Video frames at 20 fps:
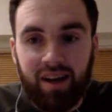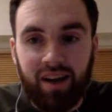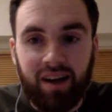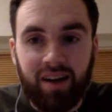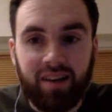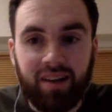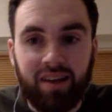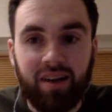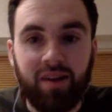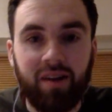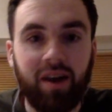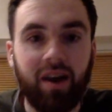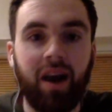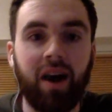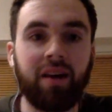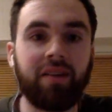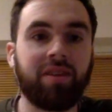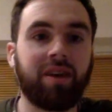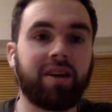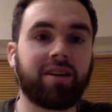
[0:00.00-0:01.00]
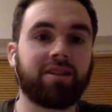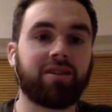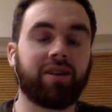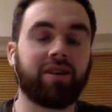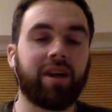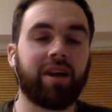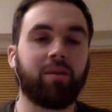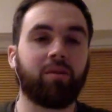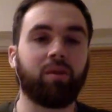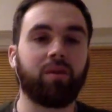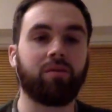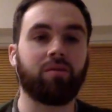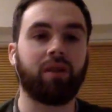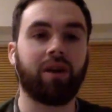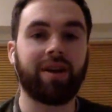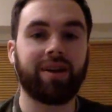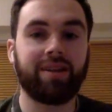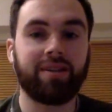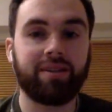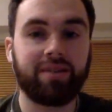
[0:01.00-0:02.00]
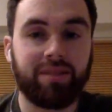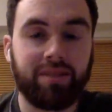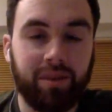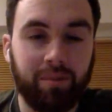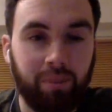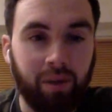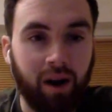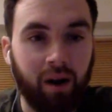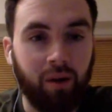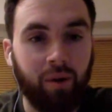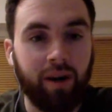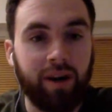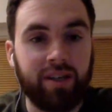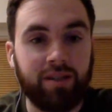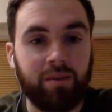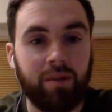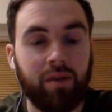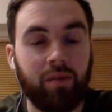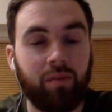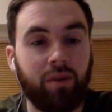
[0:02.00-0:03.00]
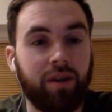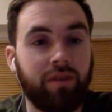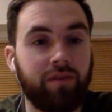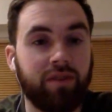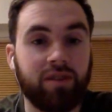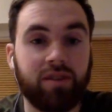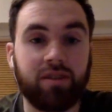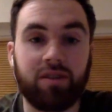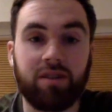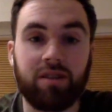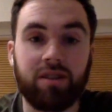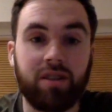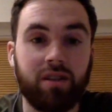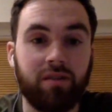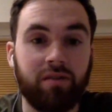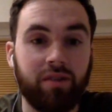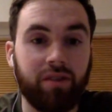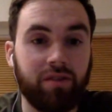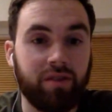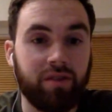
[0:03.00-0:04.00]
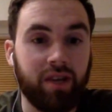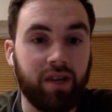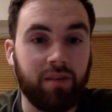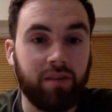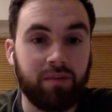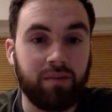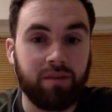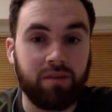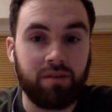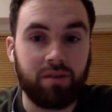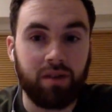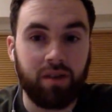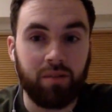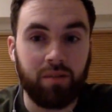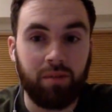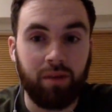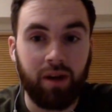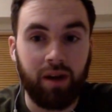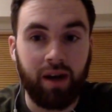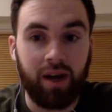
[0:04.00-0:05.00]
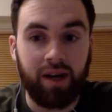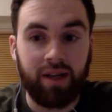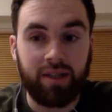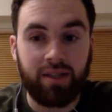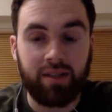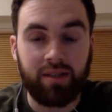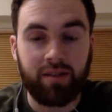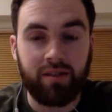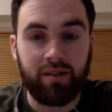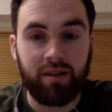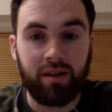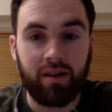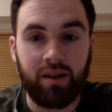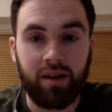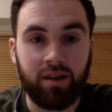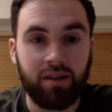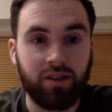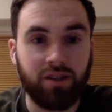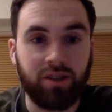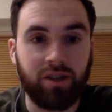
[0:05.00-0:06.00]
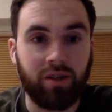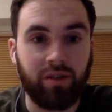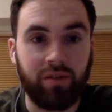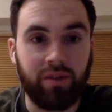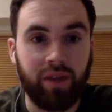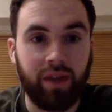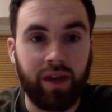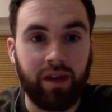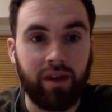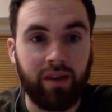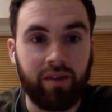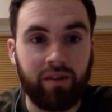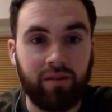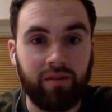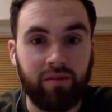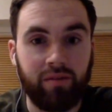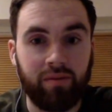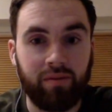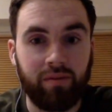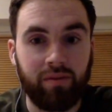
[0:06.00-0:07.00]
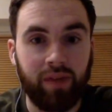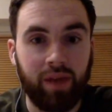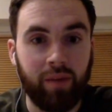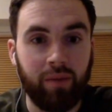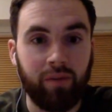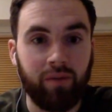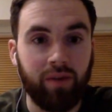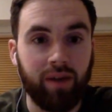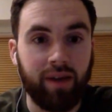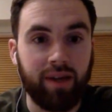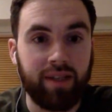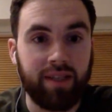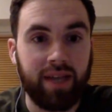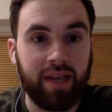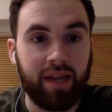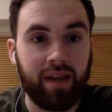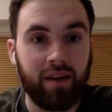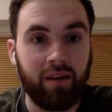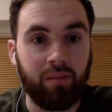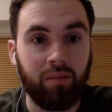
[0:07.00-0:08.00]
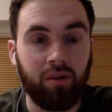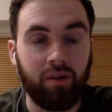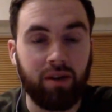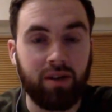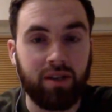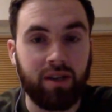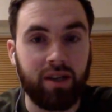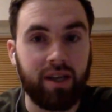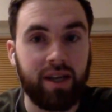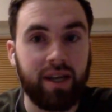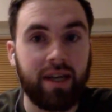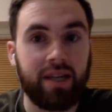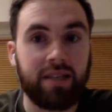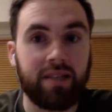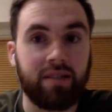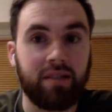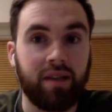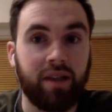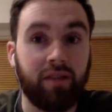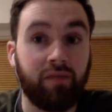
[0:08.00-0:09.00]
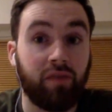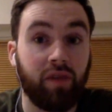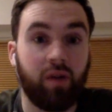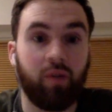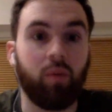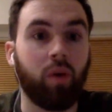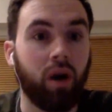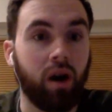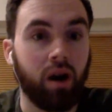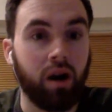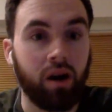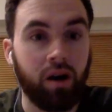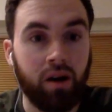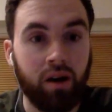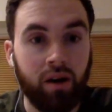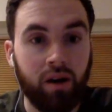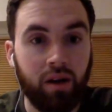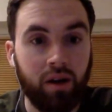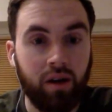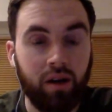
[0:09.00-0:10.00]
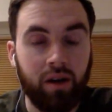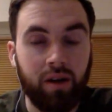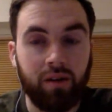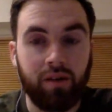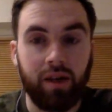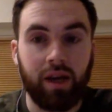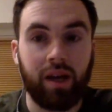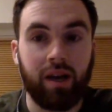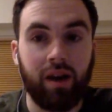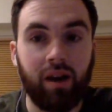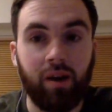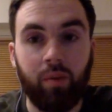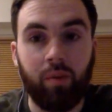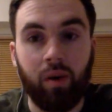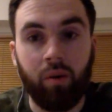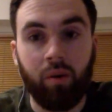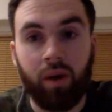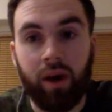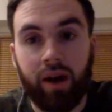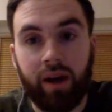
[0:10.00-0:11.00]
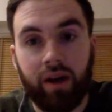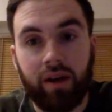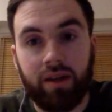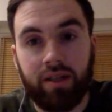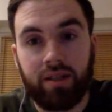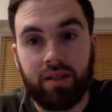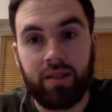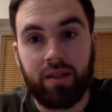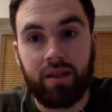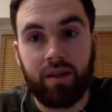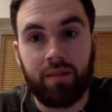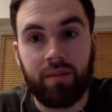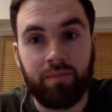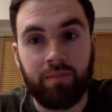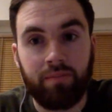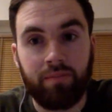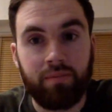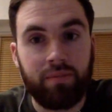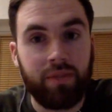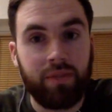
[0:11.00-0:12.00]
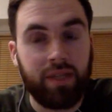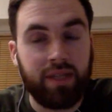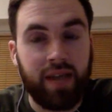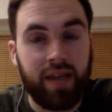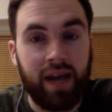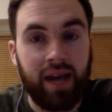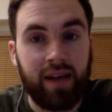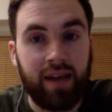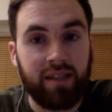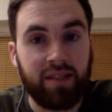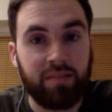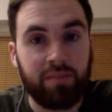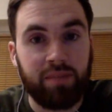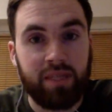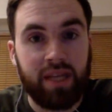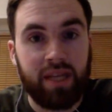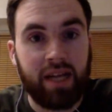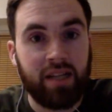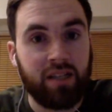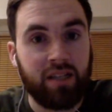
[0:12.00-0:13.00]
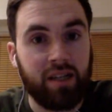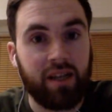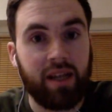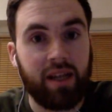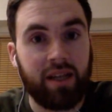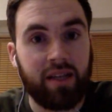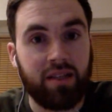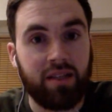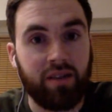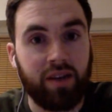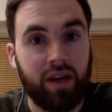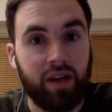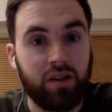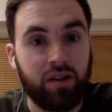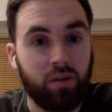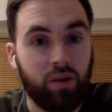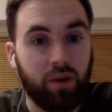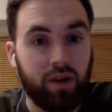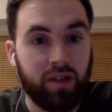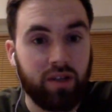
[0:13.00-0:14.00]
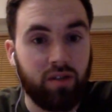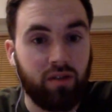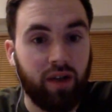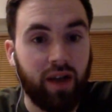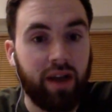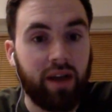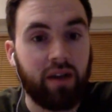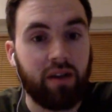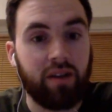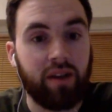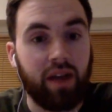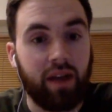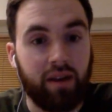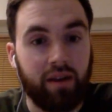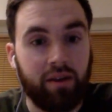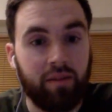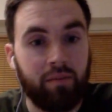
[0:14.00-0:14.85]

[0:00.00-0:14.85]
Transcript: I don't know. I think Torino were right to part ways with him. We've discussed it a few times on the podcast, and I just don't think they were really taking on board his ideas. And if they were, they clearly weren't working, because the talent and potential in that Torino squad is greater than